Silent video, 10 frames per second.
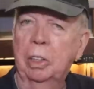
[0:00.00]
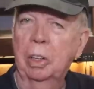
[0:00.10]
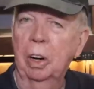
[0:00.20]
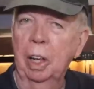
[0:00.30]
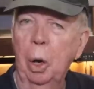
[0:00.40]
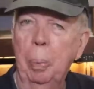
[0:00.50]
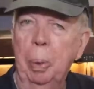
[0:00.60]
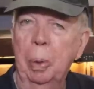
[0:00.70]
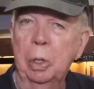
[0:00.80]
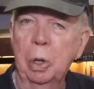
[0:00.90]
certainly hope you will
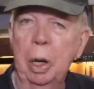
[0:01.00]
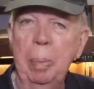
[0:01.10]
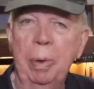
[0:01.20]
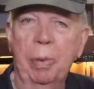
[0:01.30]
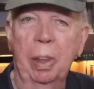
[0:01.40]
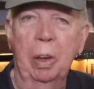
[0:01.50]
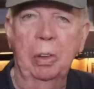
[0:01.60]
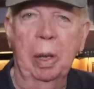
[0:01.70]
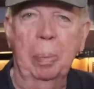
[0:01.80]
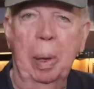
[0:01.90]
join me for those
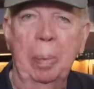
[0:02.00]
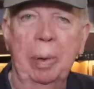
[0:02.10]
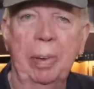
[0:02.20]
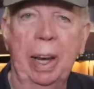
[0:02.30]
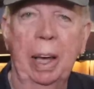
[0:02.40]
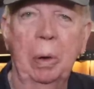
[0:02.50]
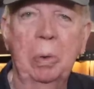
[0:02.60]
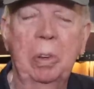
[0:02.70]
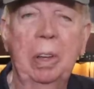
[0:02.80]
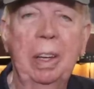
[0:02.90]
upcoming
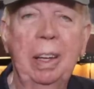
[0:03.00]
videos.